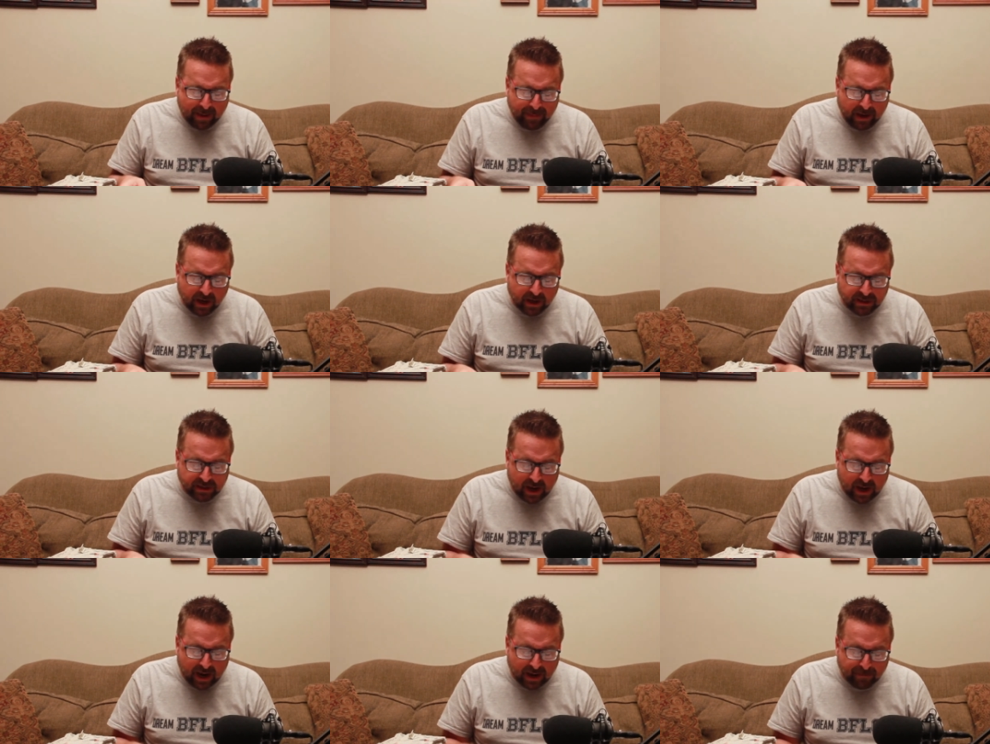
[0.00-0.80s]
uh,
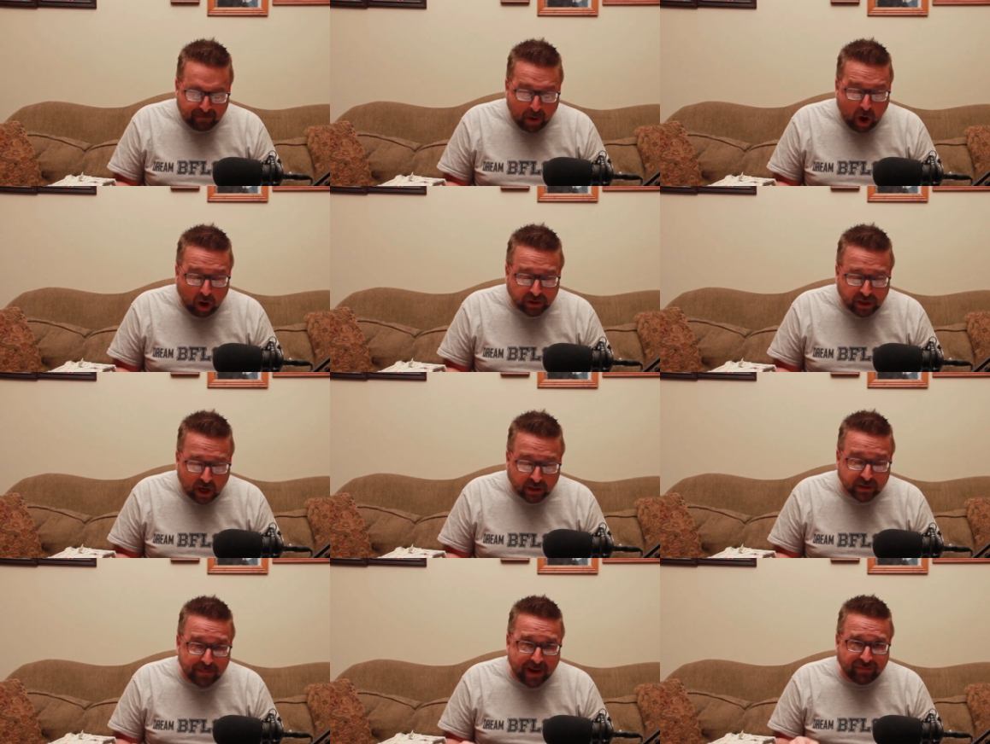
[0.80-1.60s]
because uh,
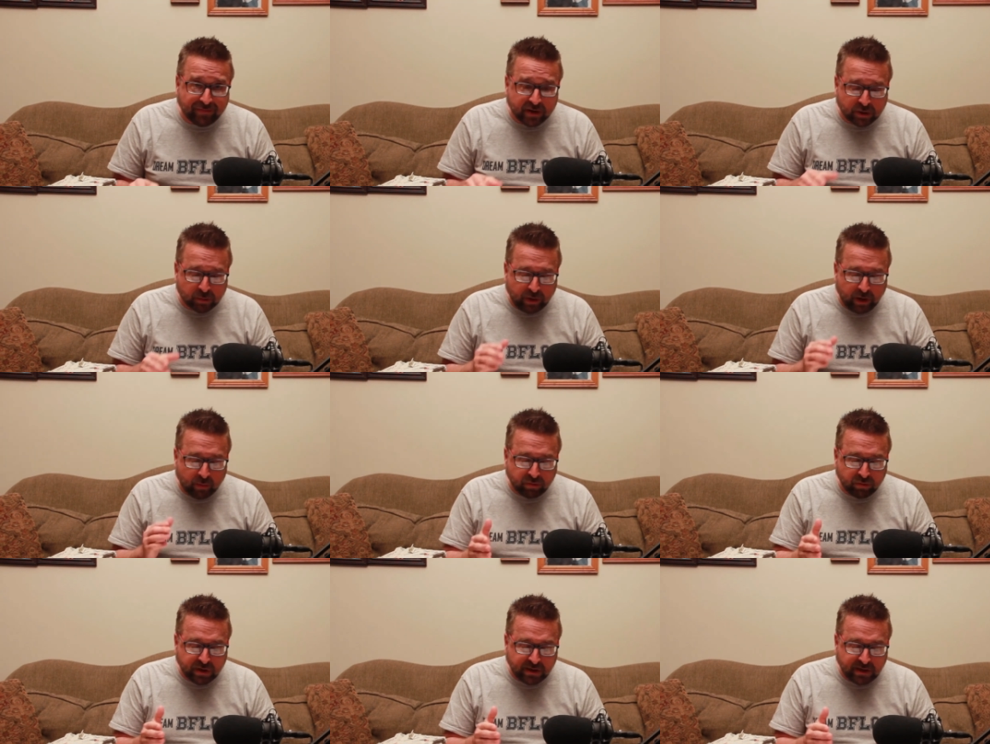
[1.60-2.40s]
Paul talked about
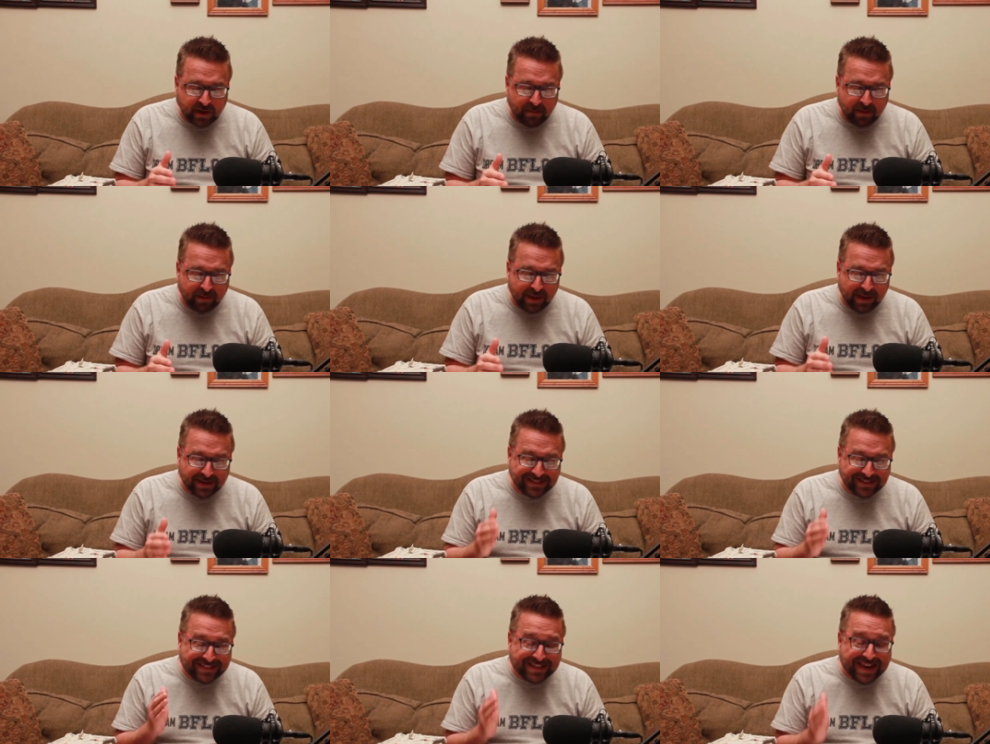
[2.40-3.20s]
this when he wrote to
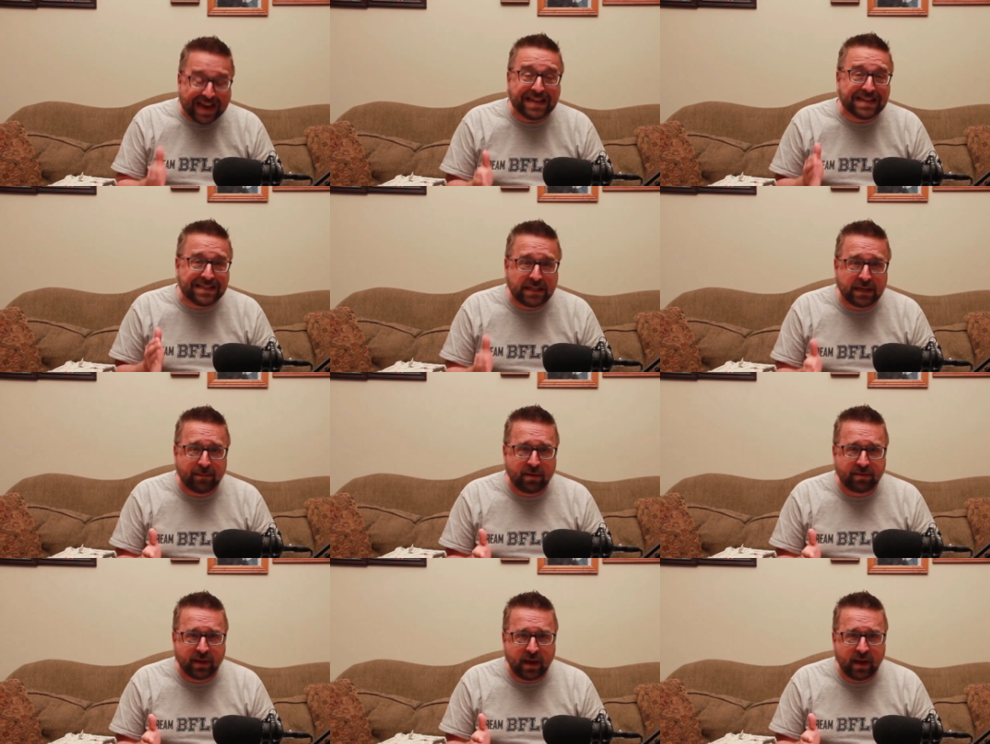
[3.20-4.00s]
Timothy in
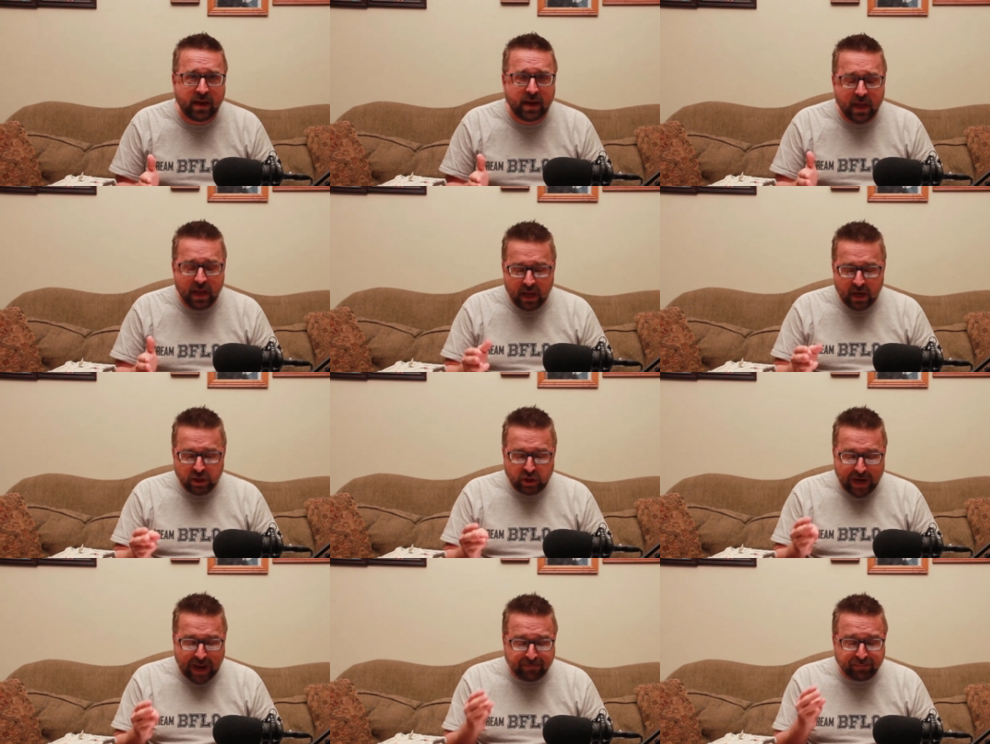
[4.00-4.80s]
2 Timothy
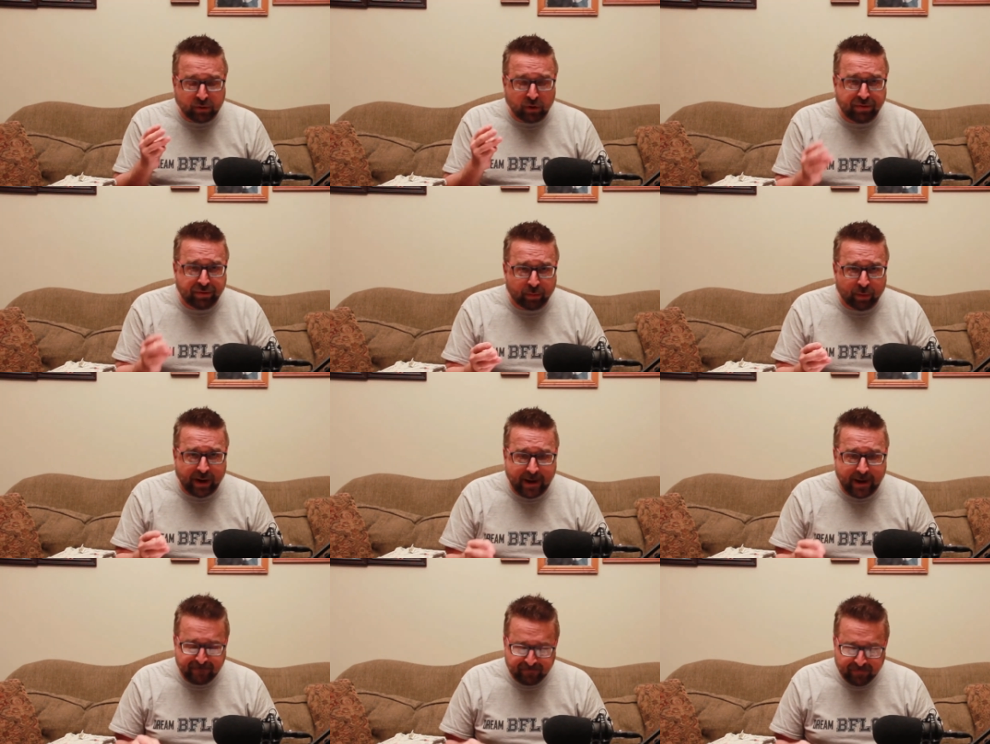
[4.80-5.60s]
chapter
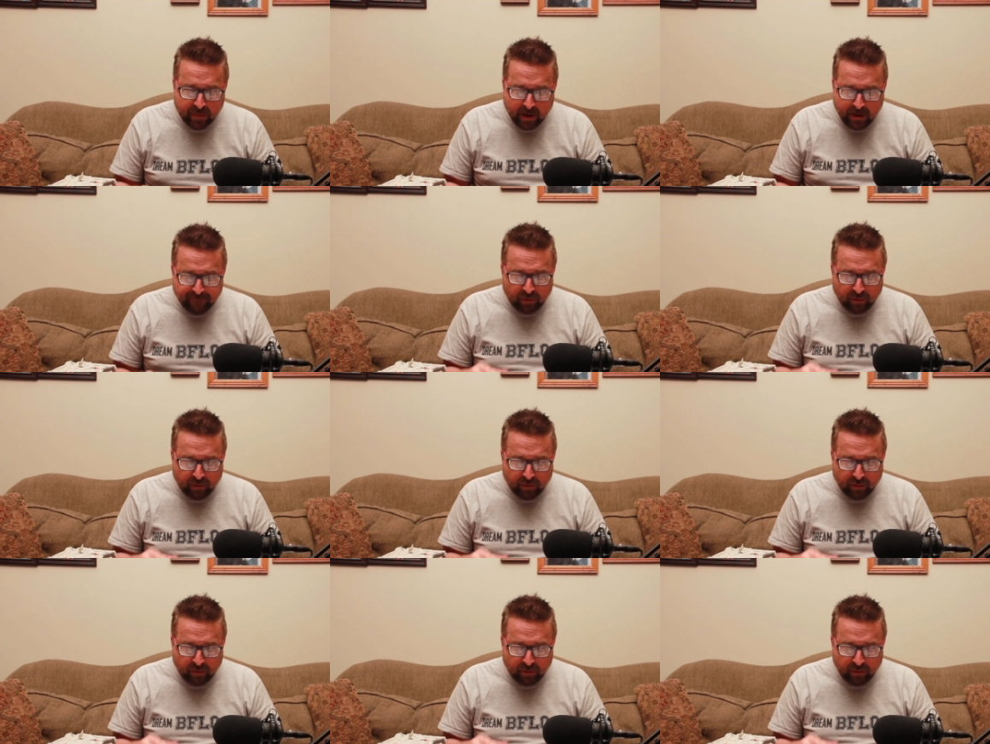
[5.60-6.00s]
3,